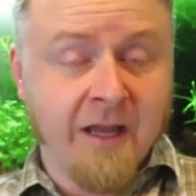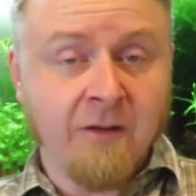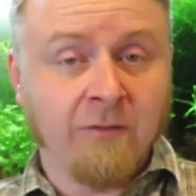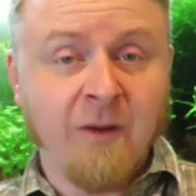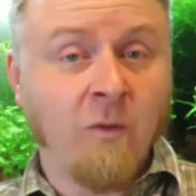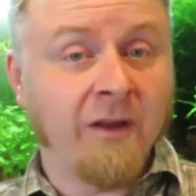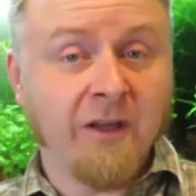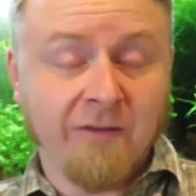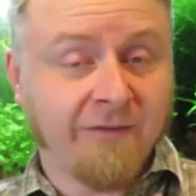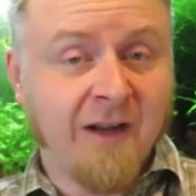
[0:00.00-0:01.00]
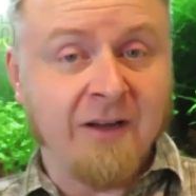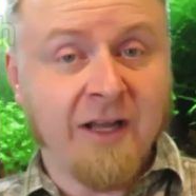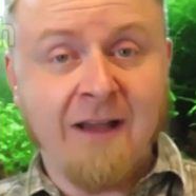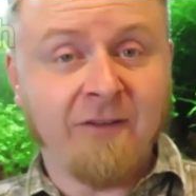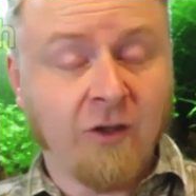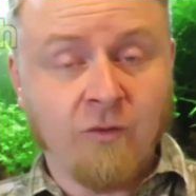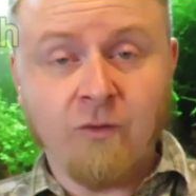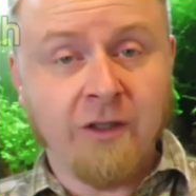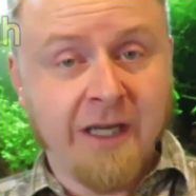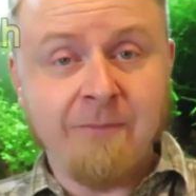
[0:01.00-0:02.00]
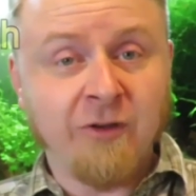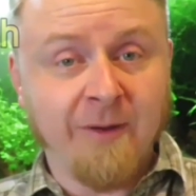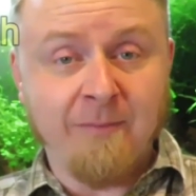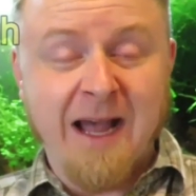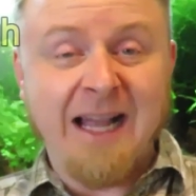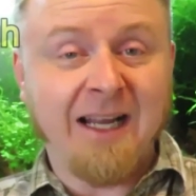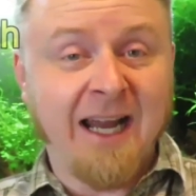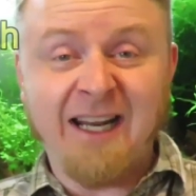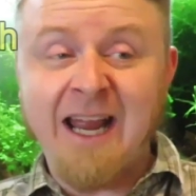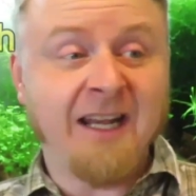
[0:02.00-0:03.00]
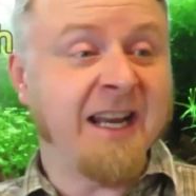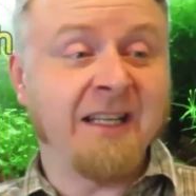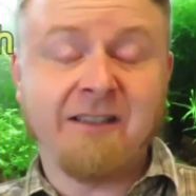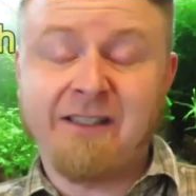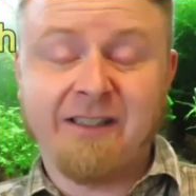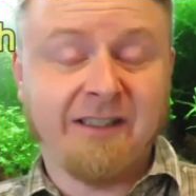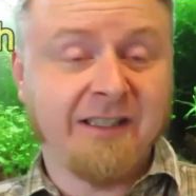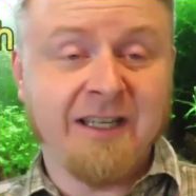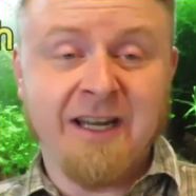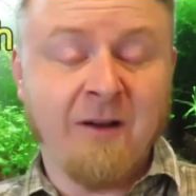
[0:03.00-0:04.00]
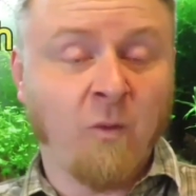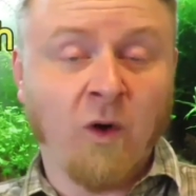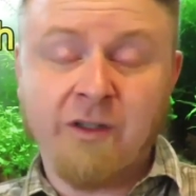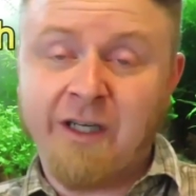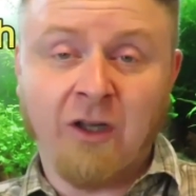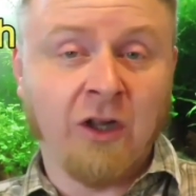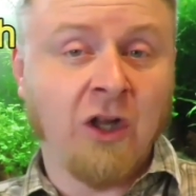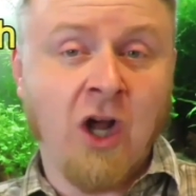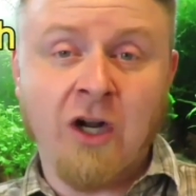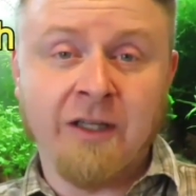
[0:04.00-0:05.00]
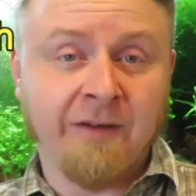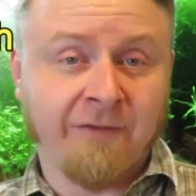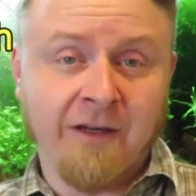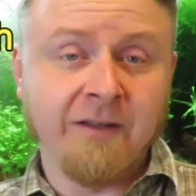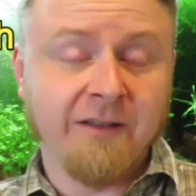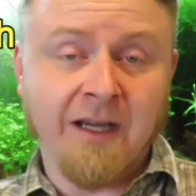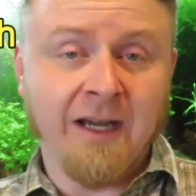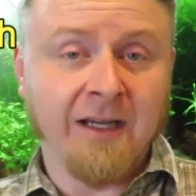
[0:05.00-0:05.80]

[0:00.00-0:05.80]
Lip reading: It'll be one that you'll find you have to keep trimming back. And again, it works in a lot of different